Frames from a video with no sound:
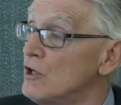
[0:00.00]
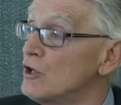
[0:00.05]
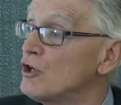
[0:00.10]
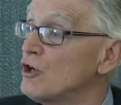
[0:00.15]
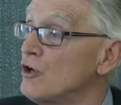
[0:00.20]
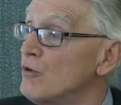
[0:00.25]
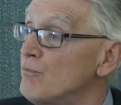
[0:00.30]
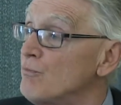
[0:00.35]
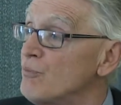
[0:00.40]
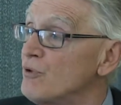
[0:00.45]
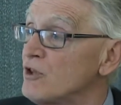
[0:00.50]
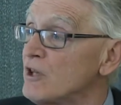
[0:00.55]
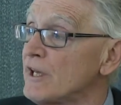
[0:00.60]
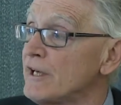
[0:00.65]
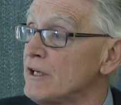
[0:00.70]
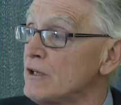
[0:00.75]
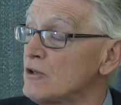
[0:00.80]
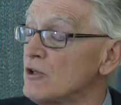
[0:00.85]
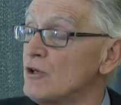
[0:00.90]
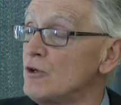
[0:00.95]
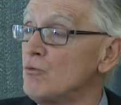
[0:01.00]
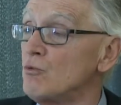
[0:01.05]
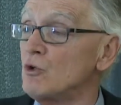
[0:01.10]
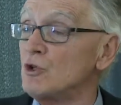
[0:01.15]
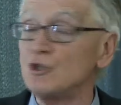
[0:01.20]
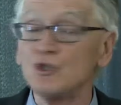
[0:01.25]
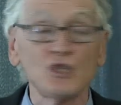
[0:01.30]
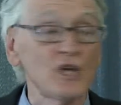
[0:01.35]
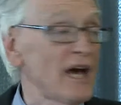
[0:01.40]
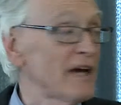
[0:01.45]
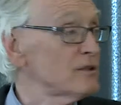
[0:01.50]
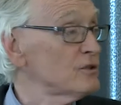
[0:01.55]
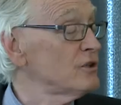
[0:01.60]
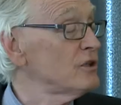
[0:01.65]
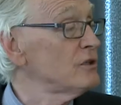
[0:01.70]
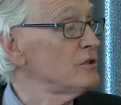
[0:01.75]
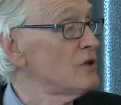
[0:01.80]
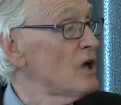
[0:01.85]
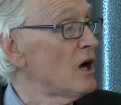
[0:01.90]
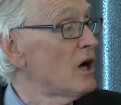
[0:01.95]
completely
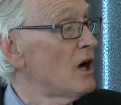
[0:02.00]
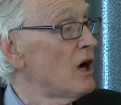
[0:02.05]
rejected